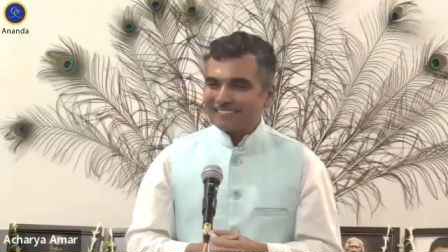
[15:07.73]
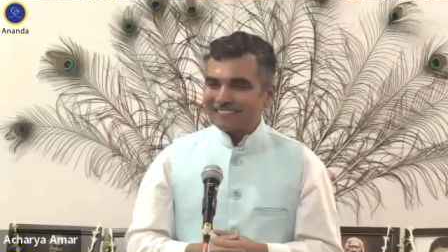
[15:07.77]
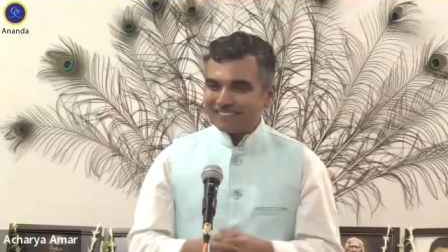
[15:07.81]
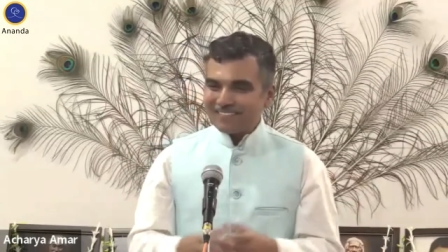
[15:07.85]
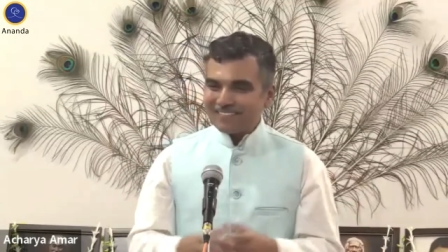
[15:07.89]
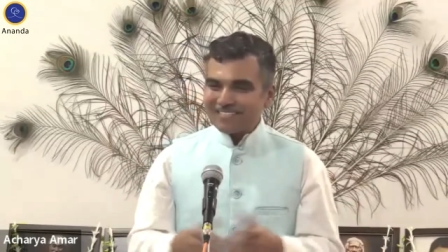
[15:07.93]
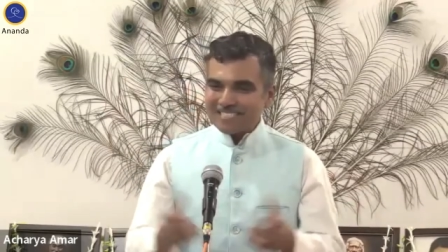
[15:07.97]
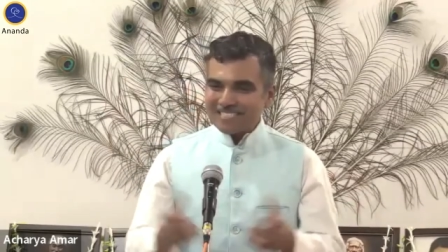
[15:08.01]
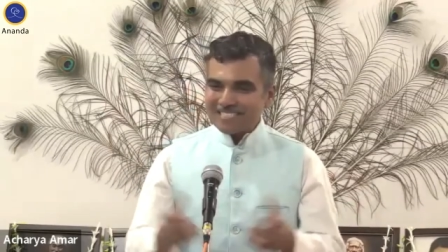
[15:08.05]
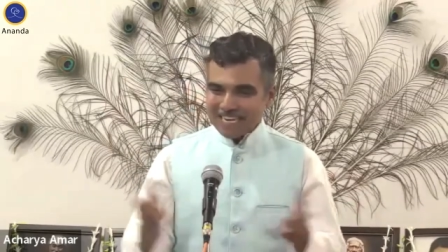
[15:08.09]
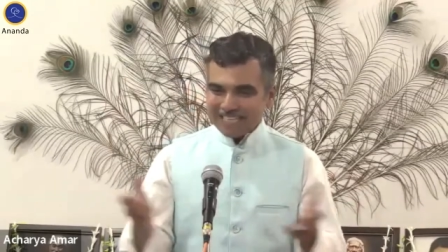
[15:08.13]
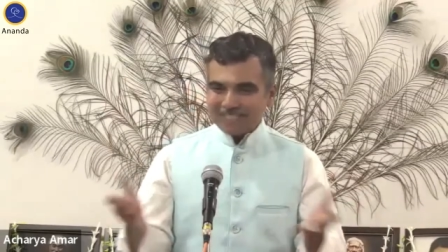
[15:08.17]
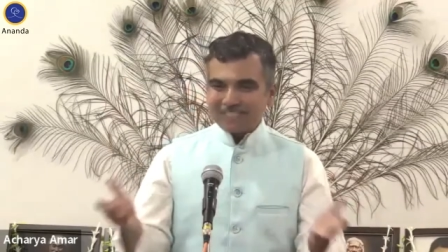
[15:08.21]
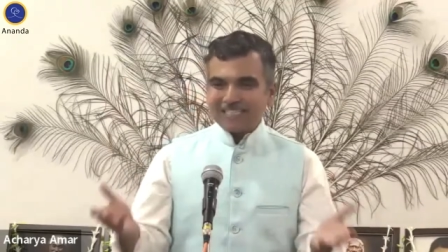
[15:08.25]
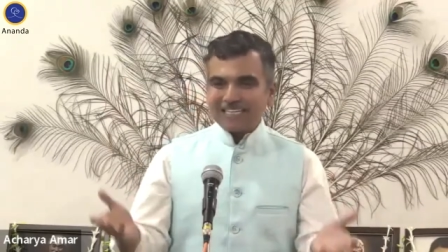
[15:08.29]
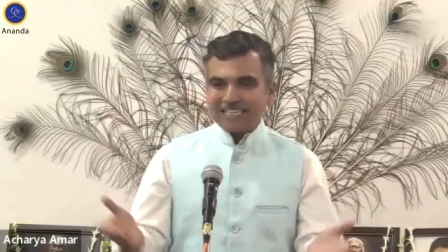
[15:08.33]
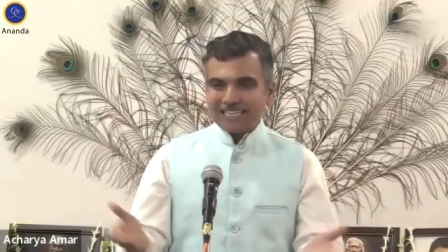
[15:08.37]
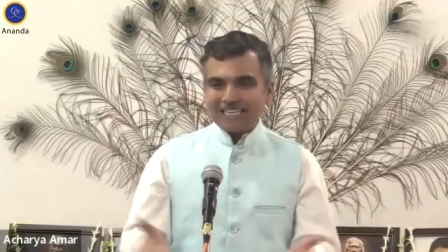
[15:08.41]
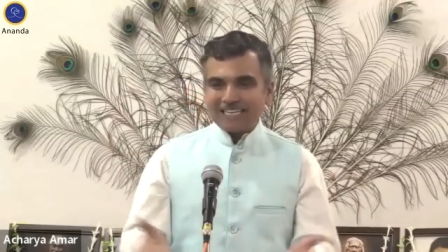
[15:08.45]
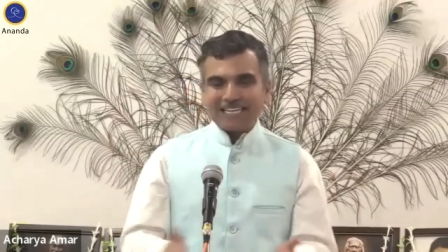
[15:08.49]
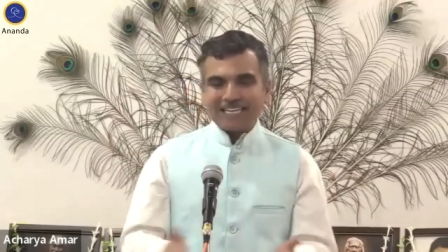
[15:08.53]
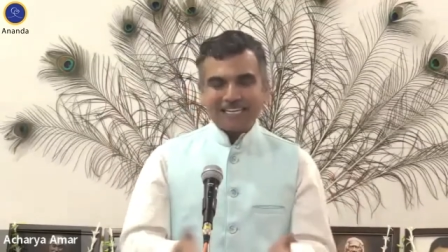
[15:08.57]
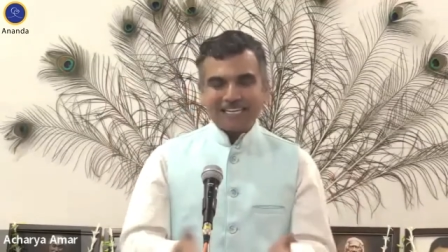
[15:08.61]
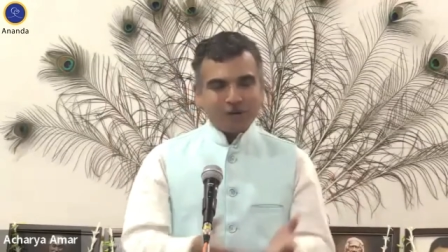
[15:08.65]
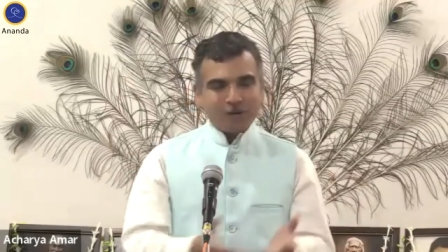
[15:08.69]
which I
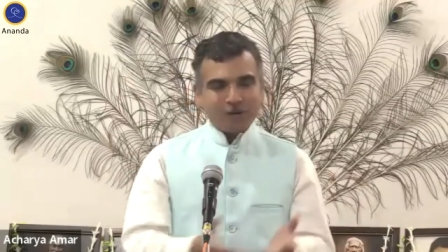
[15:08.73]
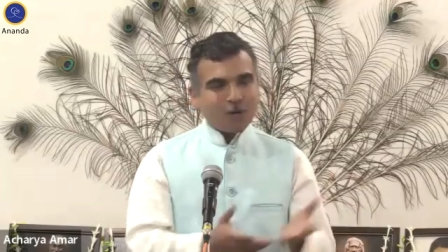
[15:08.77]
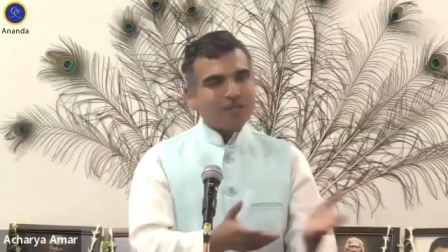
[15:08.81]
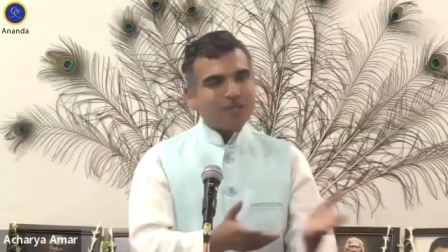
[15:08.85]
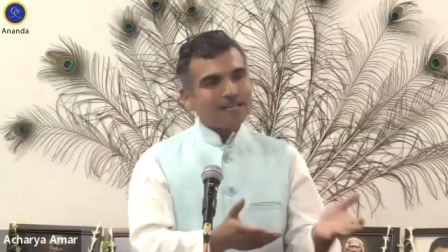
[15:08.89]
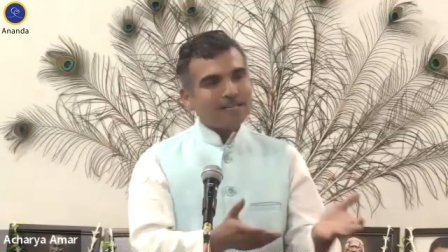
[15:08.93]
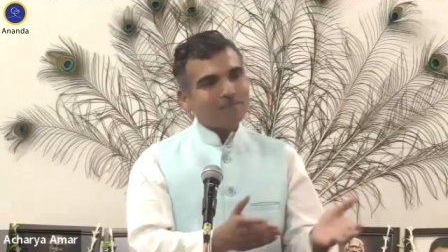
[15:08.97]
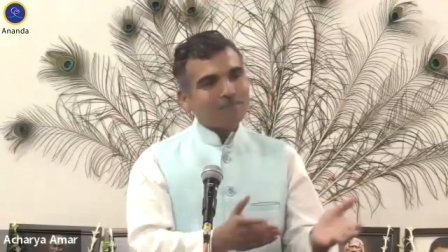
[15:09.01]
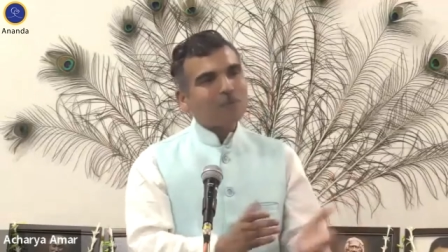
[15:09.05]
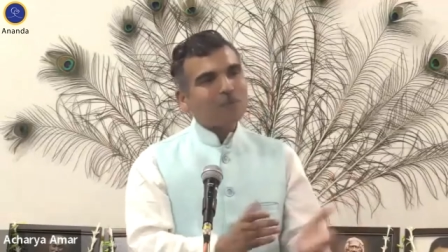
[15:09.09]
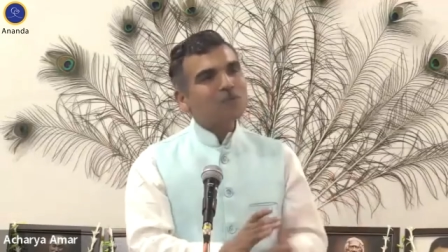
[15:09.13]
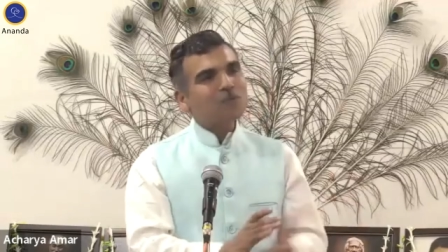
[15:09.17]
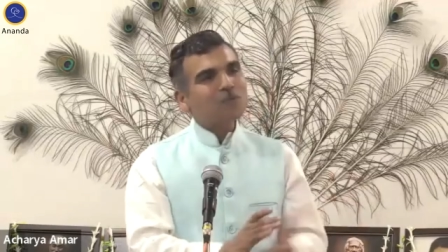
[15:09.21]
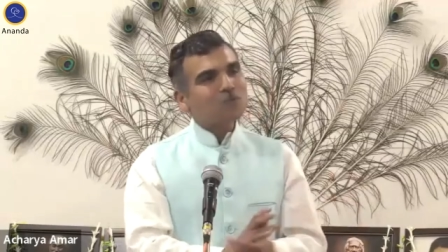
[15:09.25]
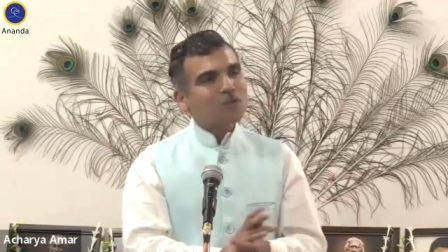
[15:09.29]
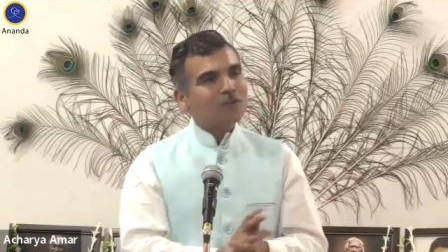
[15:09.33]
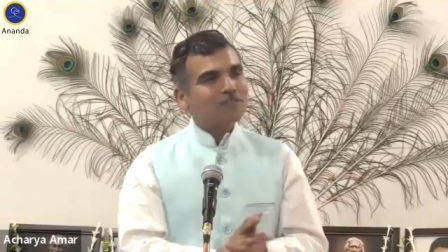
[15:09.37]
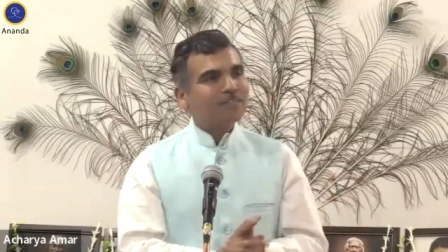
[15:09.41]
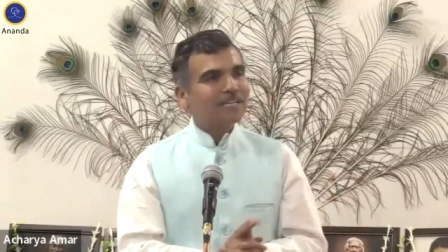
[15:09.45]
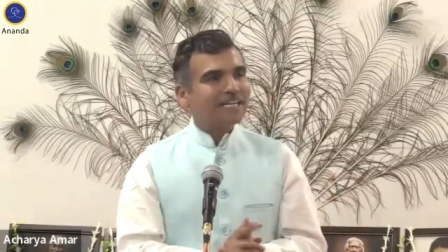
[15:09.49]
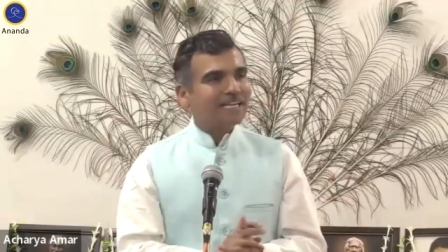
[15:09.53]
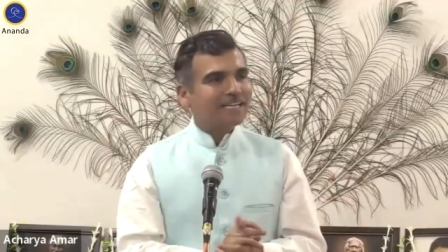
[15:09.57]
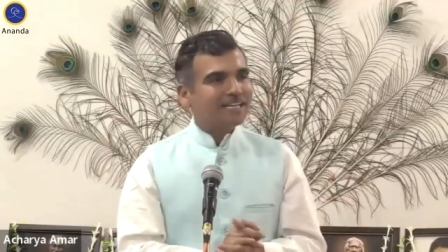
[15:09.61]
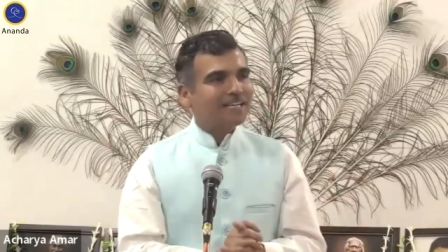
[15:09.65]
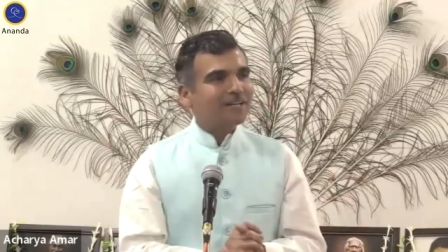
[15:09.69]
think in all, most
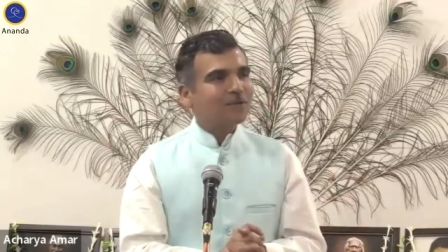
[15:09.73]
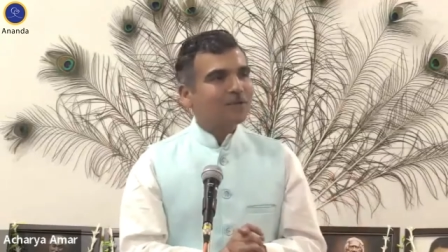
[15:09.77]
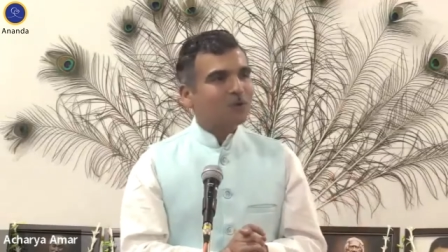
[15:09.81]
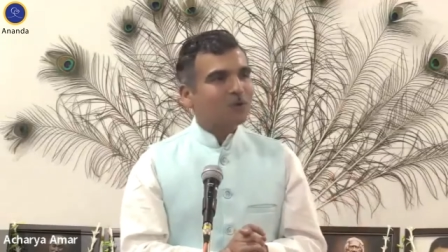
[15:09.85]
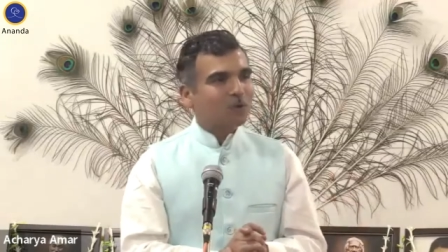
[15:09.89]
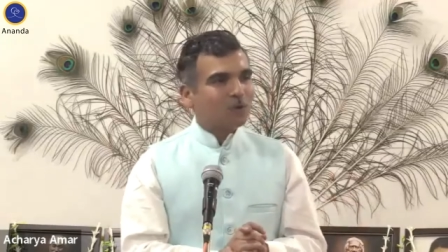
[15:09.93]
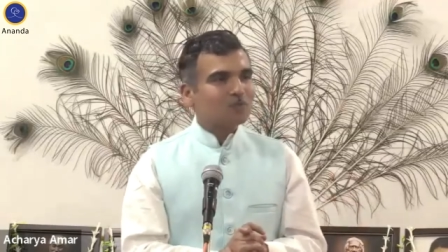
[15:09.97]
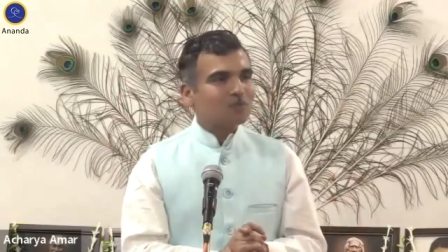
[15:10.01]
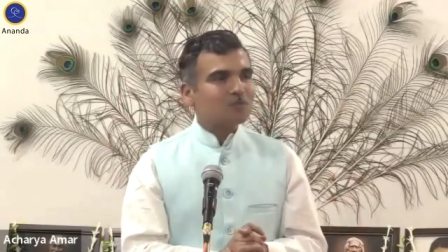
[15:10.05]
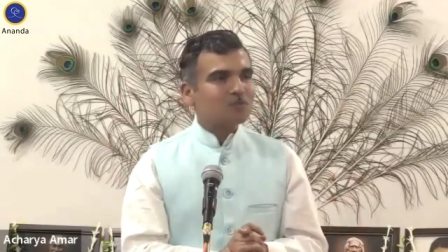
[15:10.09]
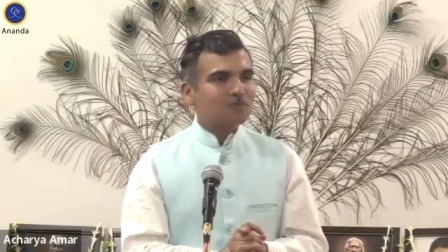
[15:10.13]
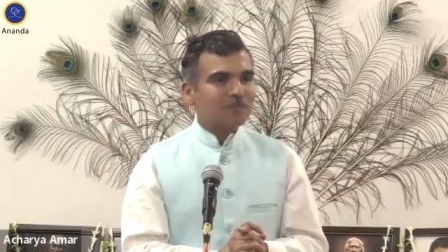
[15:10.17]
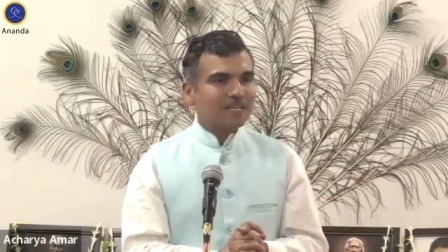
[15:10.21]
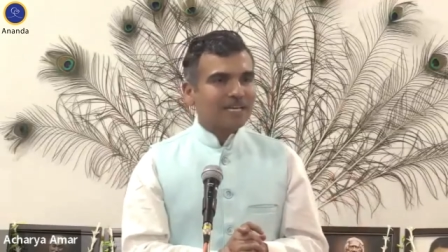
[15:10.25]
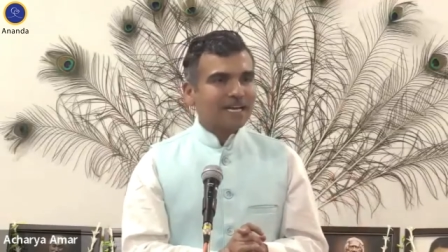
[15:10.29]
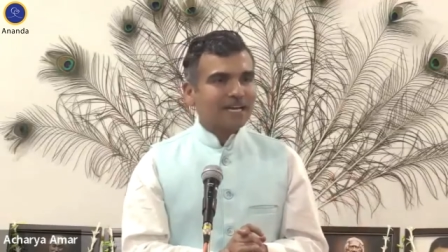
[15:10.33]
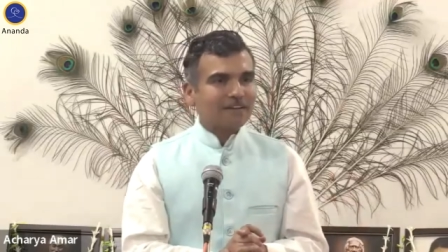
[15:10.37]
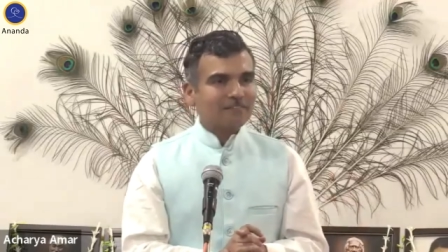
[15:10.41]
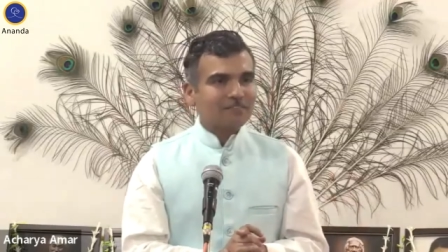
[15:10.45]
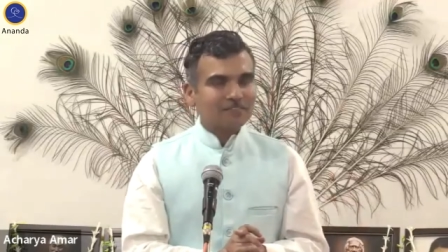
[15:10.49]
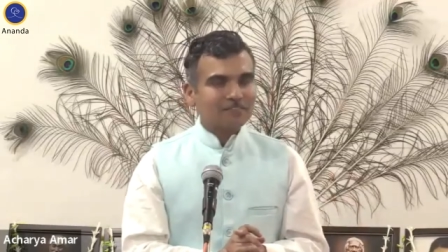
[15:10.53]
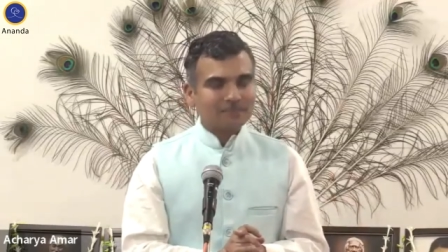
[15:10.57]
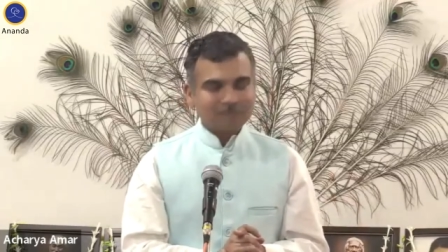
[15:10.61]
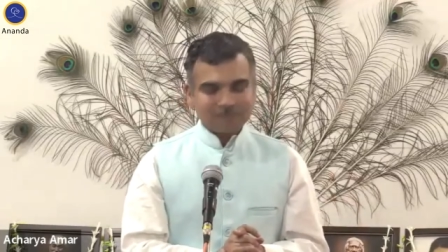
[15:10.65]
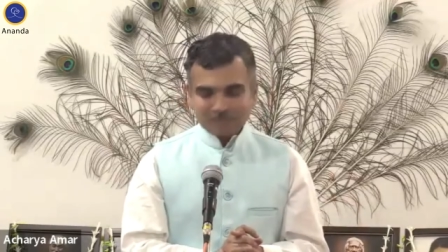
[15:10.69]
of the Indian homes we
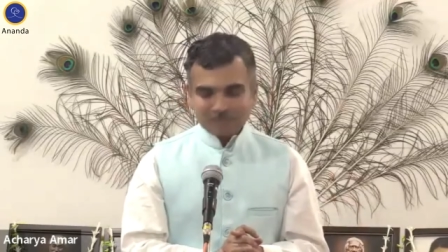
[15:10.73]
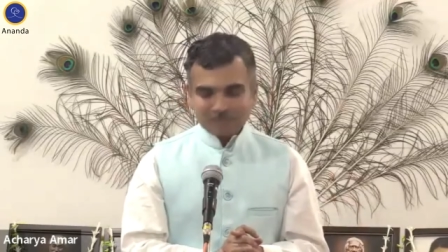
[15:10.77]
have.